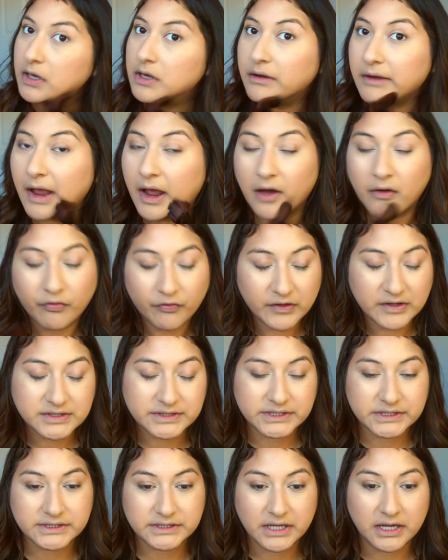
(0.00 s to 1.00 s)
Now, this
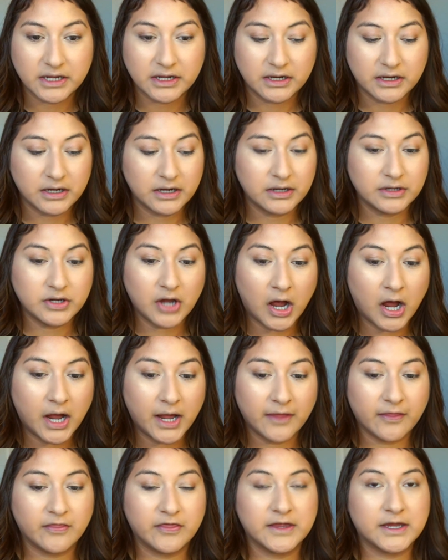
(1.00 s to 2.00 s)
is
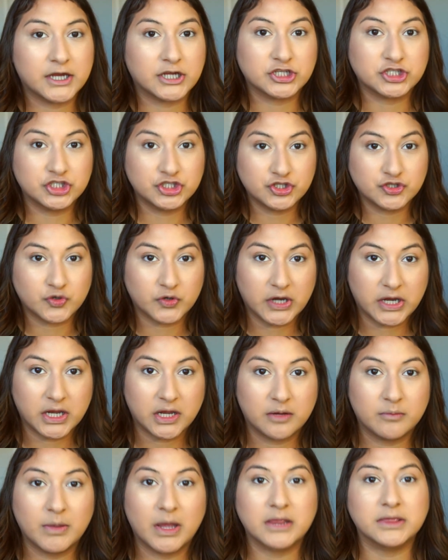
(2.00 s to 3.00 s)
not the
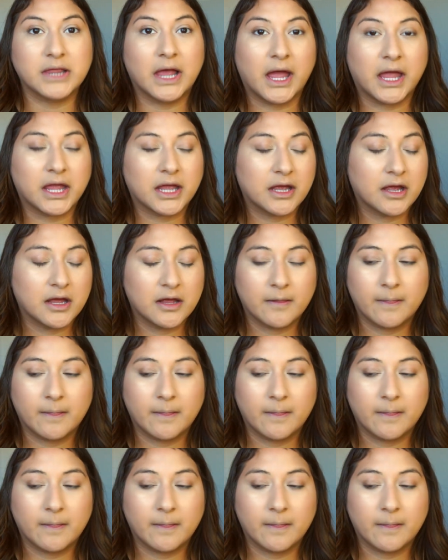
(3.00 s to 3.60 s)
extreme, like,